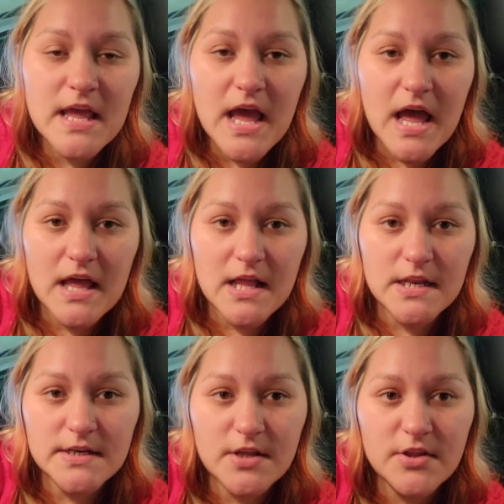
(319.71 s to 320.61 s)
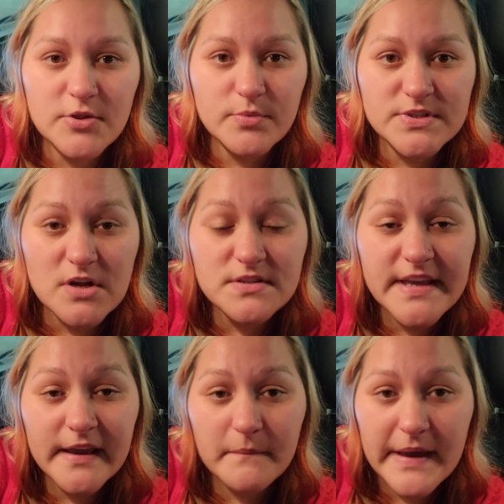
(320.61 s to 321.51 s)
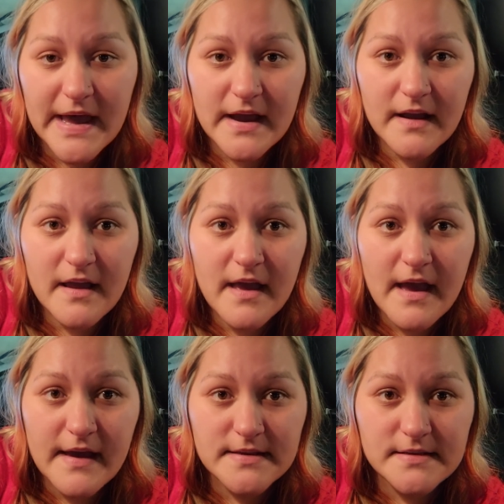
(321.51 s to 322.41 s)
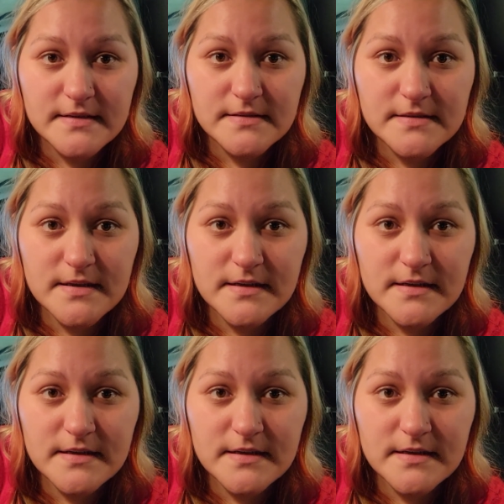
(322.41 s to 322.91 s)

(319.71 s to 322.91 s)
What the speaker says: And the results came back as